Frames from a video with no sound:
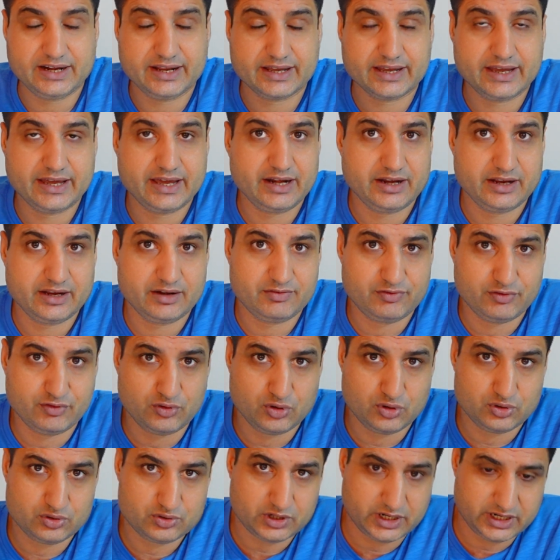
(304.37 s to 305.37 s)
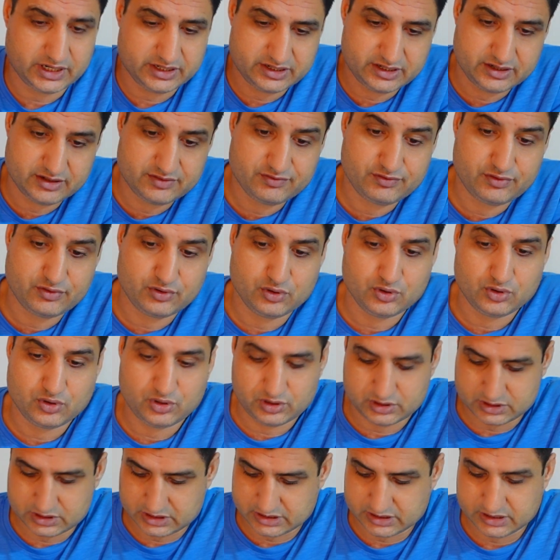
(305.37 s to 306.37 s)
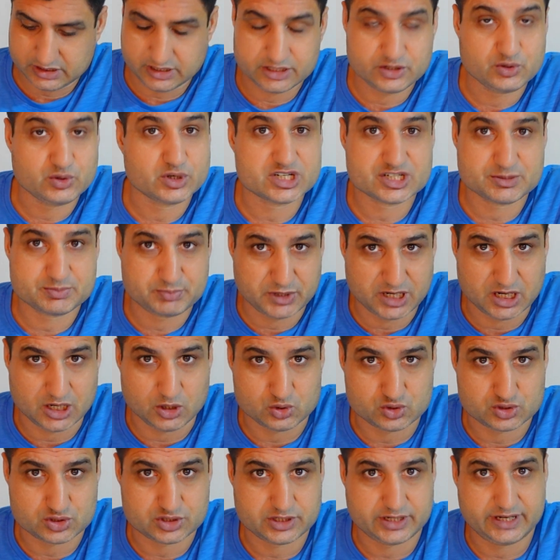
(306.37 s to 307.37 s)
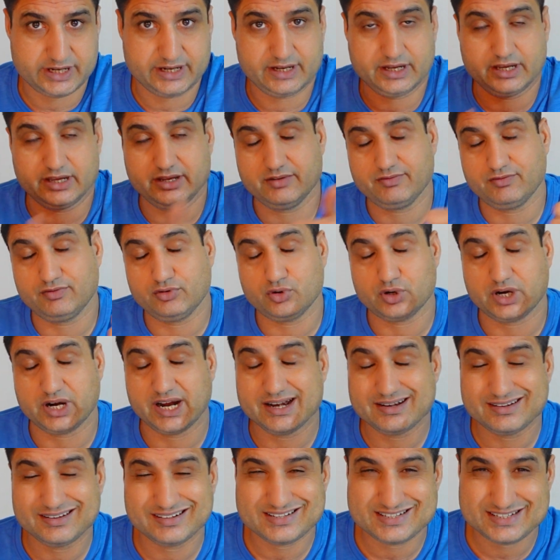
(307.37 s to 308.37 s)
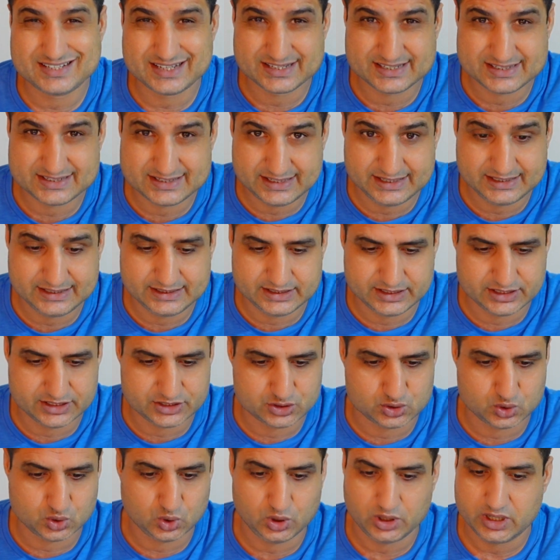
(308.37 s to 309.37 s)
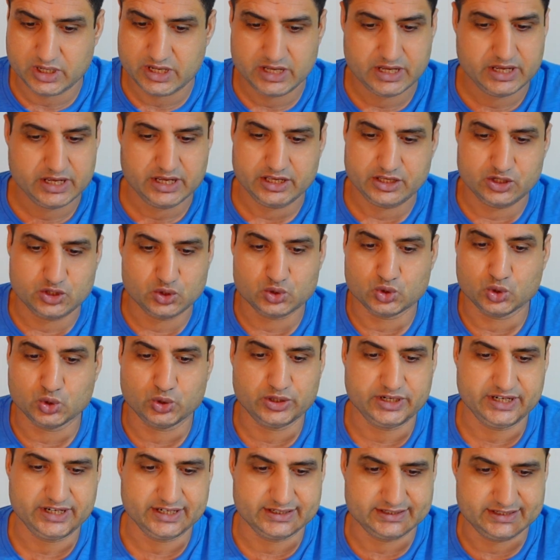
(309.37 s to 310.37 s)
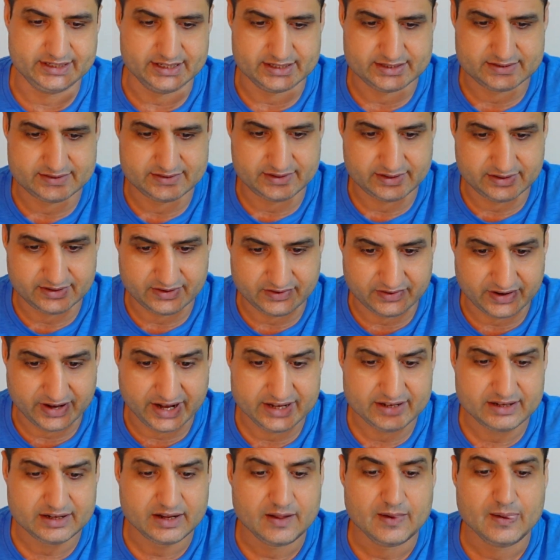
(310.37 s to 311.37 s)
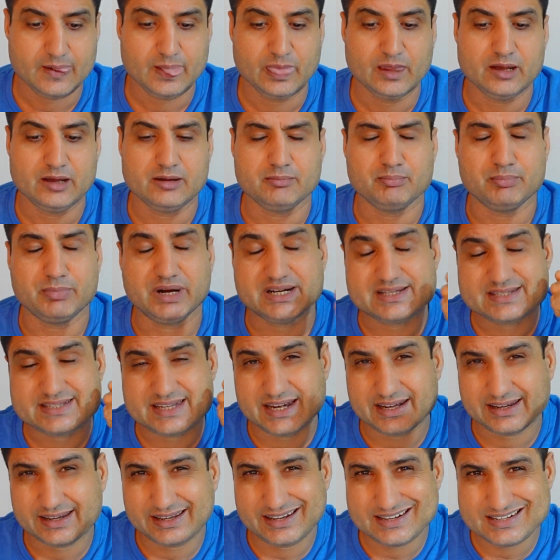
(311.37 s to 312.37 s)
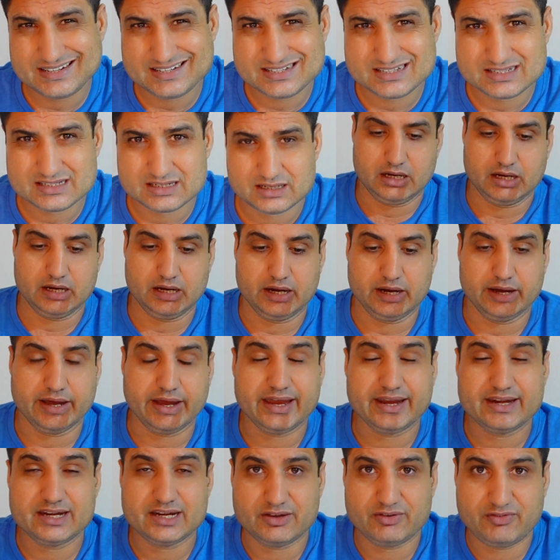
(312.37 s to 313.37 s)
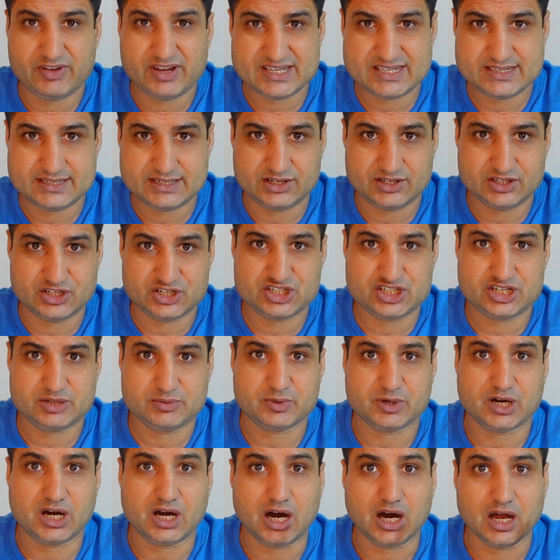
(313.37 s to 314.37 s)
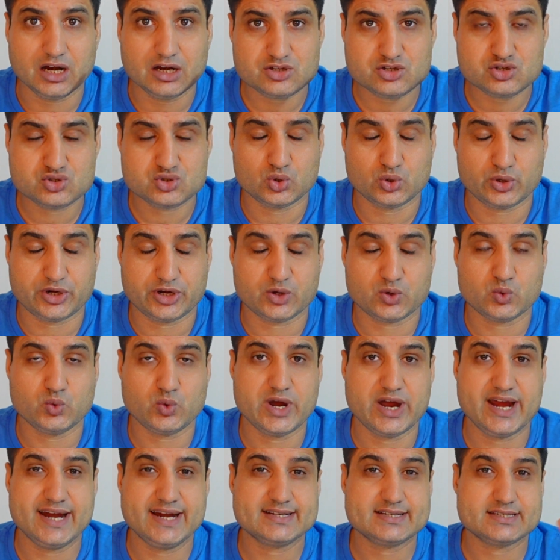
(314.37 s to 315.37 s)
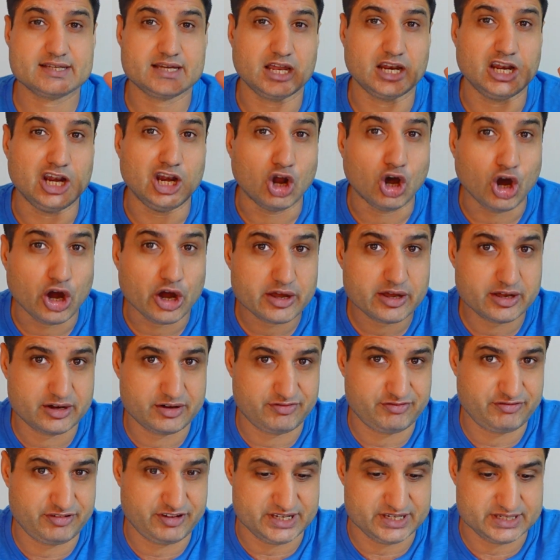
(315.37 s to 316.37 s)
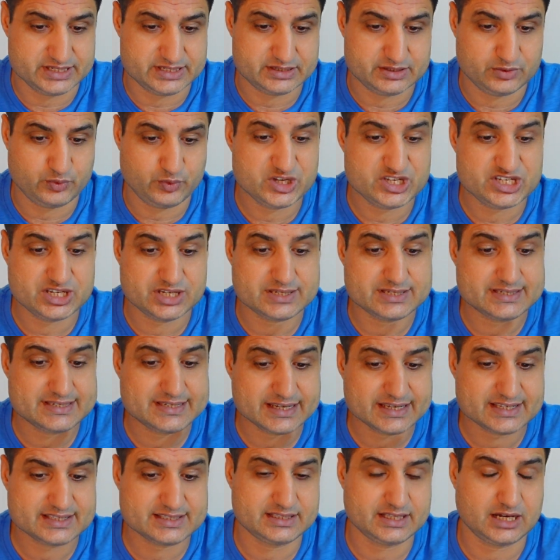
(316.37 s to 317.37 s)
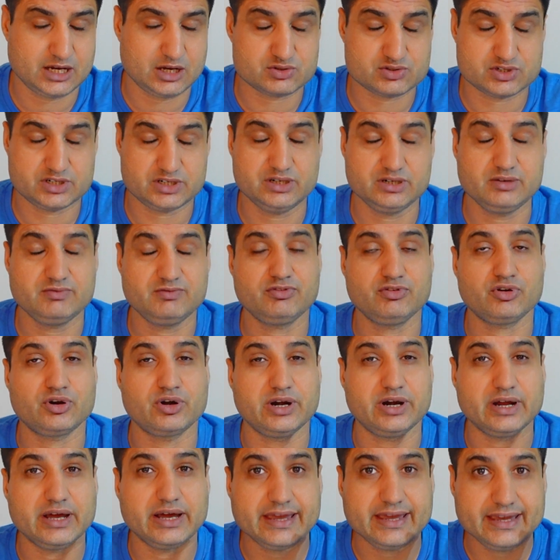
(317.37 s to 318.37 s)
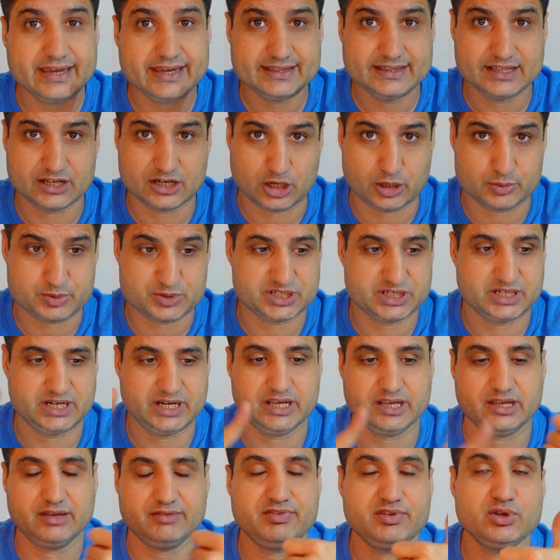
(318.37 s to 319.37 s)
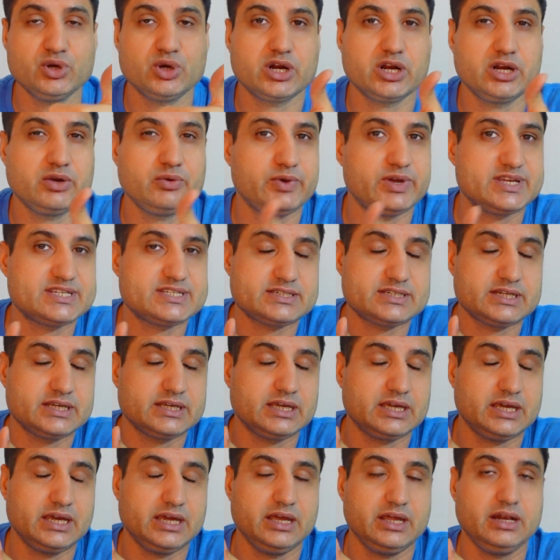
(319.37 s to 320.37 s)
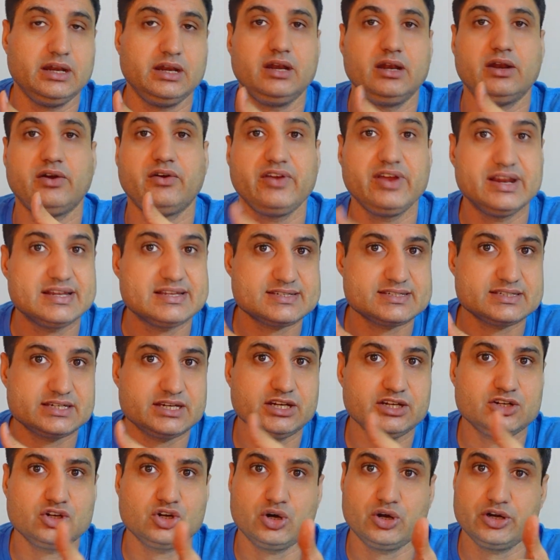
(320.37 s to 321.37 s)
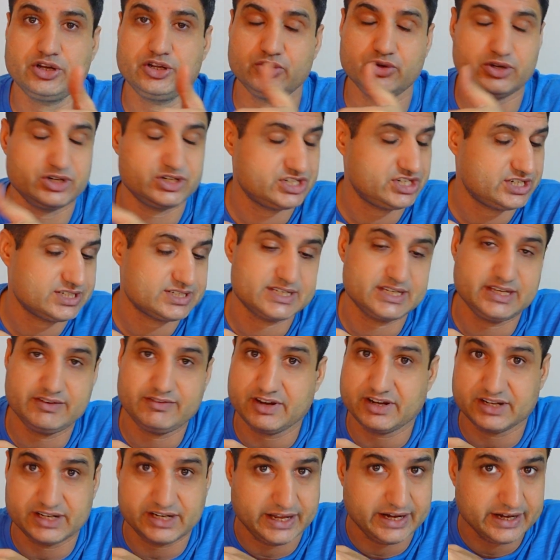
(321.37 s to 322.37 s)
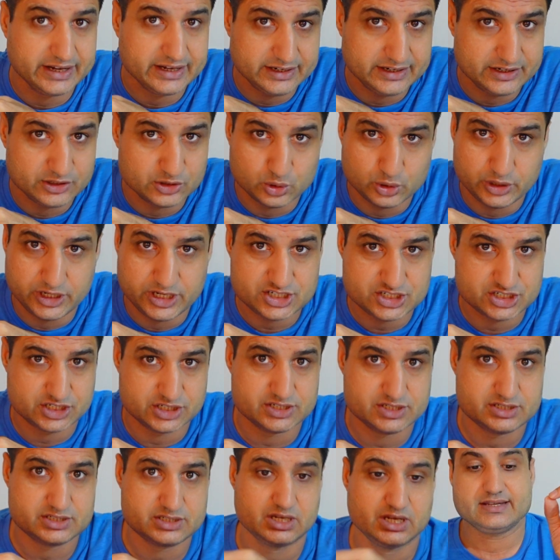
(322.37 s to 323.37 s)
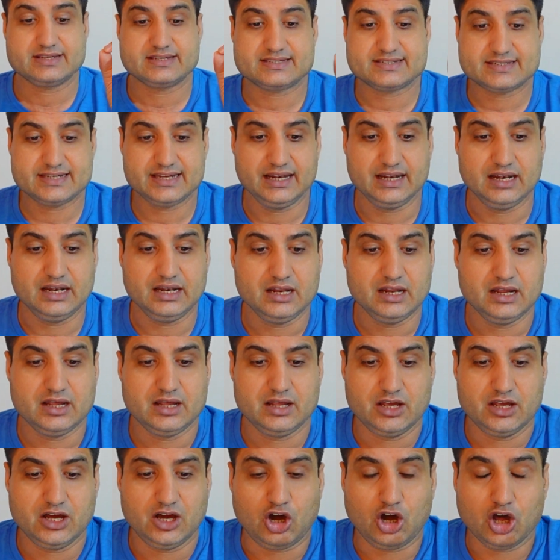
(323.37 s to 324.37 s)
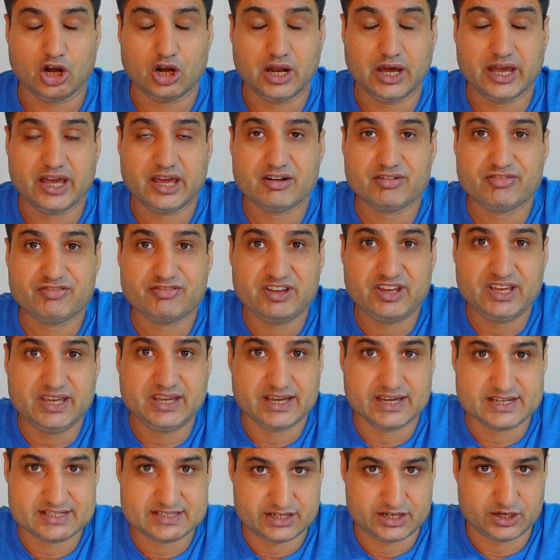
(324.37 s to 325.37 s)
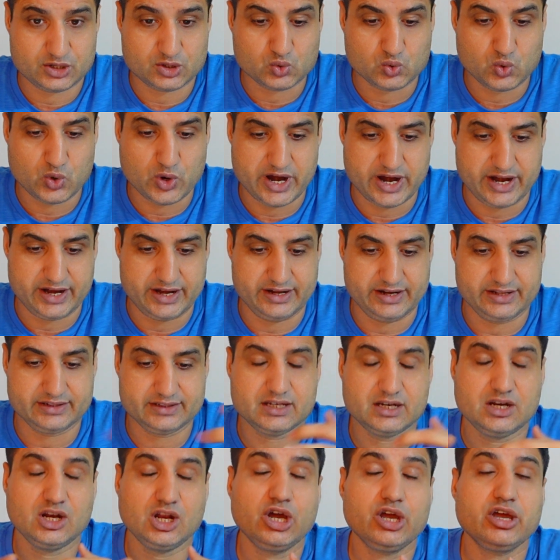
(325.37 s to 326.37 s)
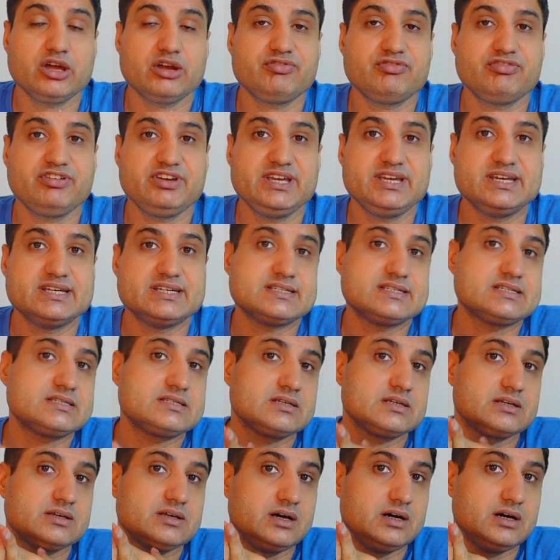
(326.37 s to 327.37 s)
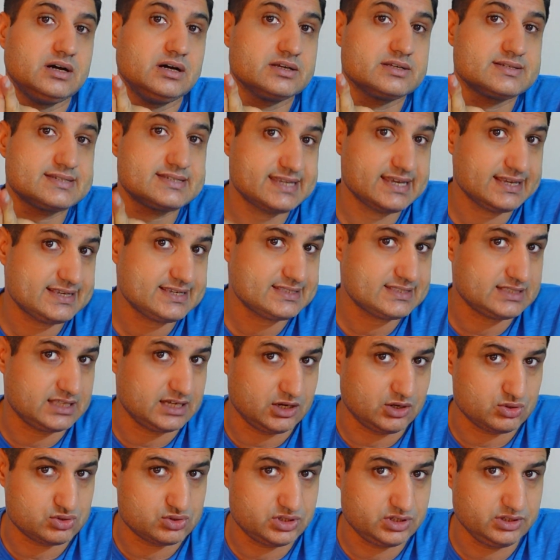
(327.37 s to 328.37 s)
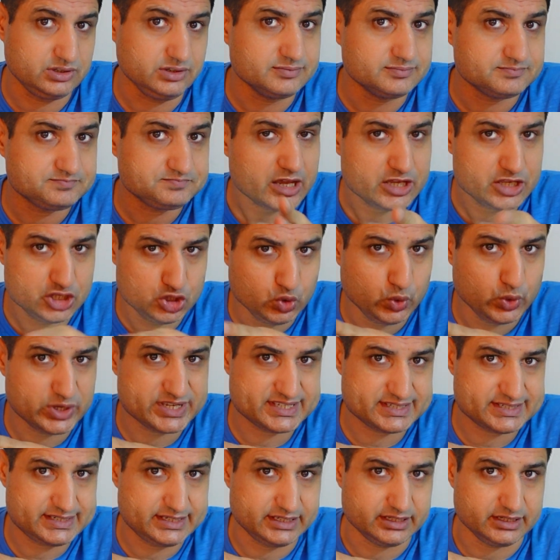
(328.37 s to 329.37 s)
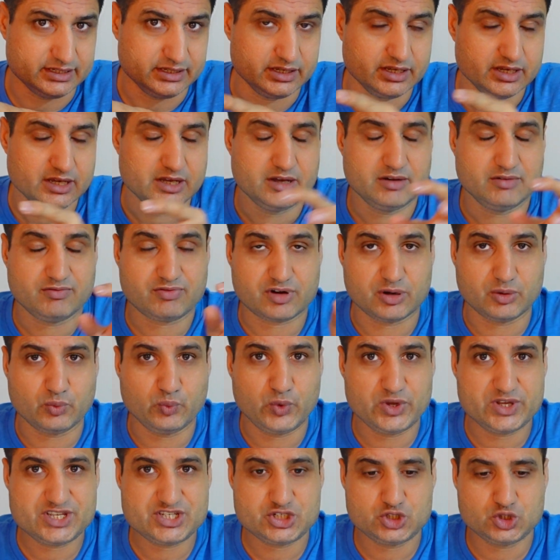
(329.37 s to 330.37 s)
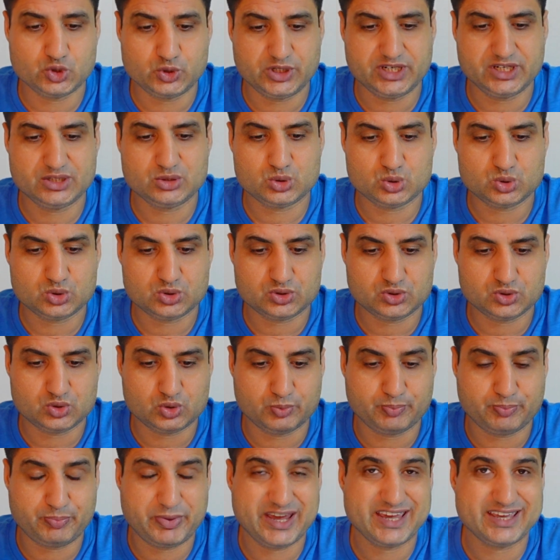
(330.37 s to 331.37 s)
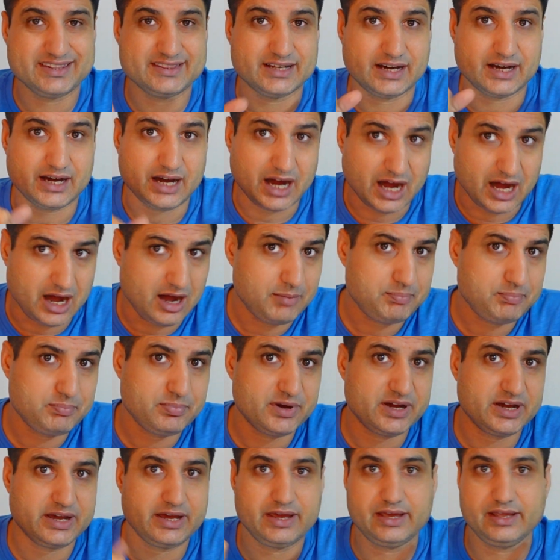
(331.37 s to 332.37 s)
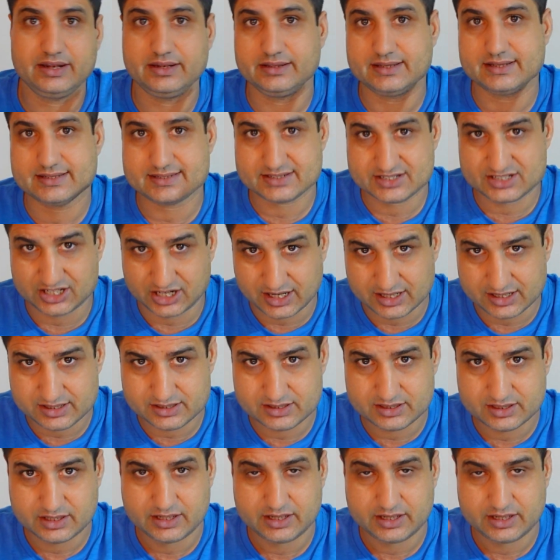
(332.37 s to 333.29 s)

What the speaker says: again, and 400 for your spouse. And for under 16 years old, you don't need this, right? But St. Kitts in Nevis Citizenship also requires a lawyer fees, which is 6,000 for either option. Like if you are investing in real estate or you are just giving directly donations, still a lawyer fee is required. And the lawyer fee is 6,000 USD, from which you need to pay the half in the start